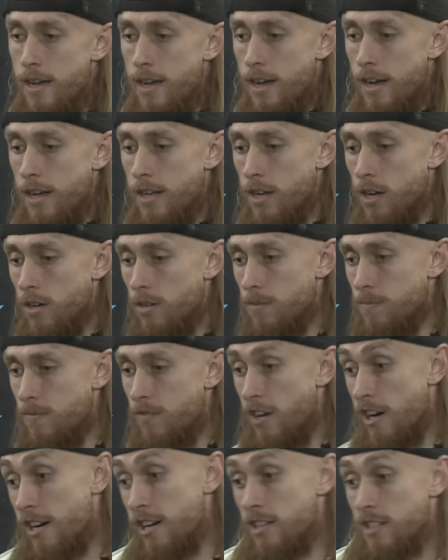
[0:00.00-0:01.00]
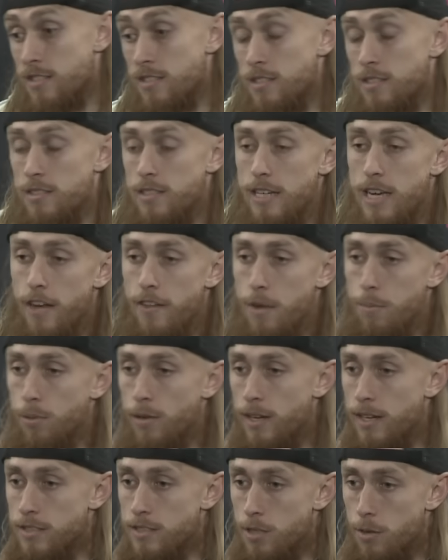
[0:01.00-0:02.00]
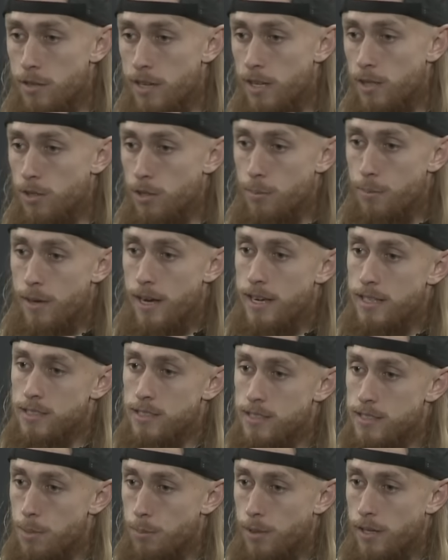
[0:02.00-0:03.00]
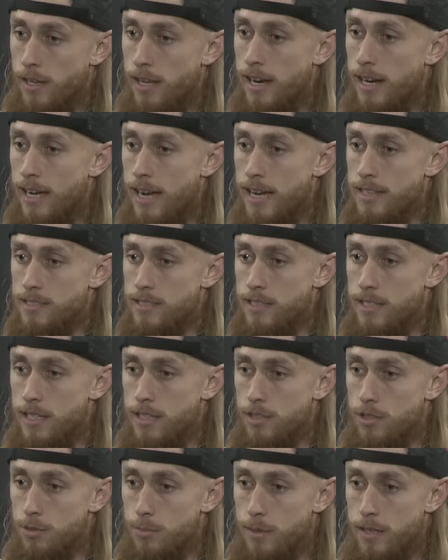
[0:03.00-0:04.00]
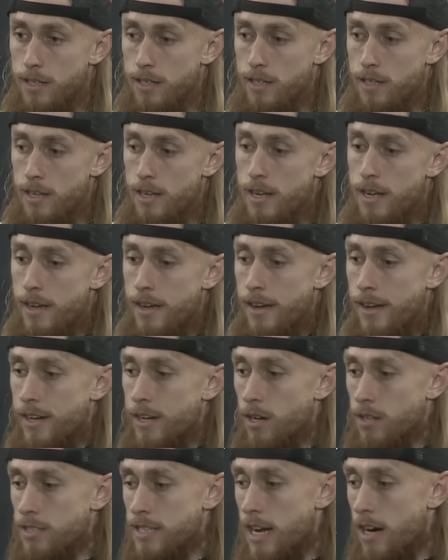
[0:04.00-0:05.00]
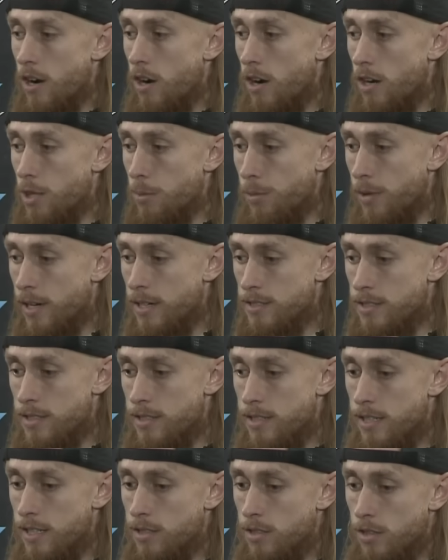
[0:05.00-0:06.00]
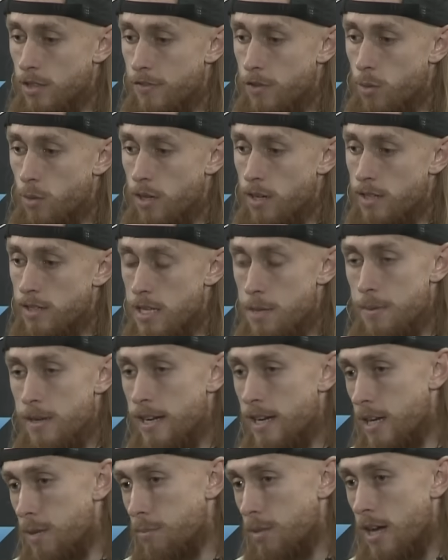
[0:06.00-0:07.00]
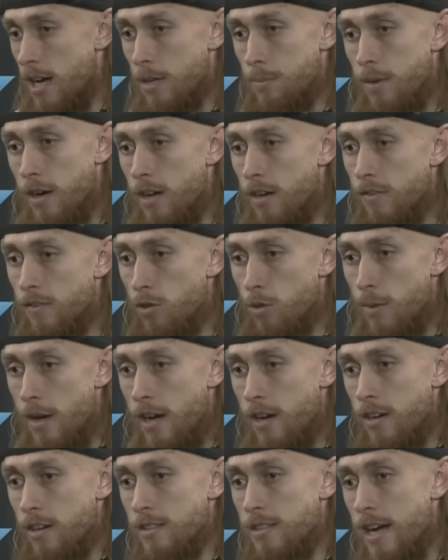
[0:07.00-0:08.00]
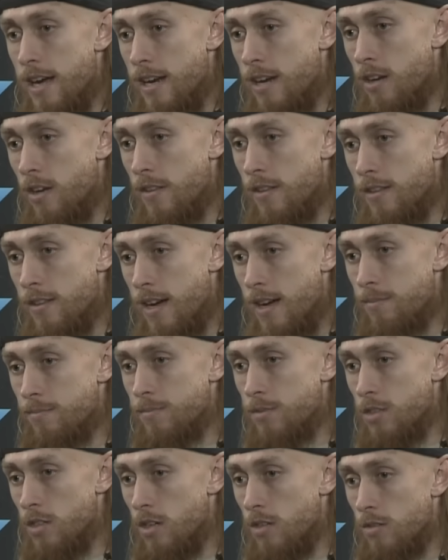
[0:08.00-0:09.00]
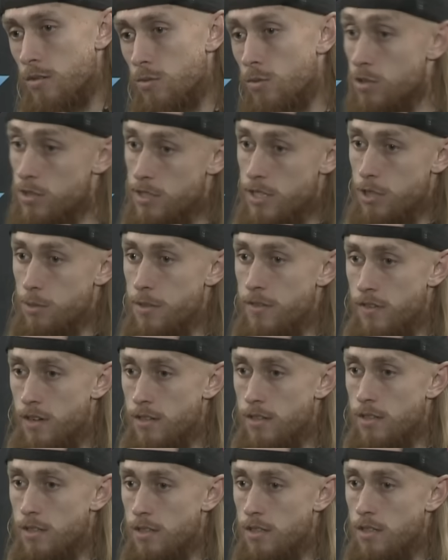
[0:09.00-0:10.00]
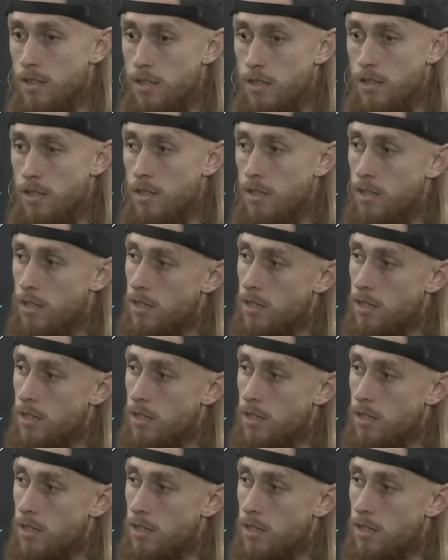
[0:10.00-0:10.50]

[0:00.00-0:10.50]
you know, very interested to see how they play us, you know, nickel or base because they play a lot of guys in nickel, but you know, it's kind of hard to play us in nickel if you want a DB getting blocked by a fullback or a tight end all the time. So we'll see. It'll be fun. When you played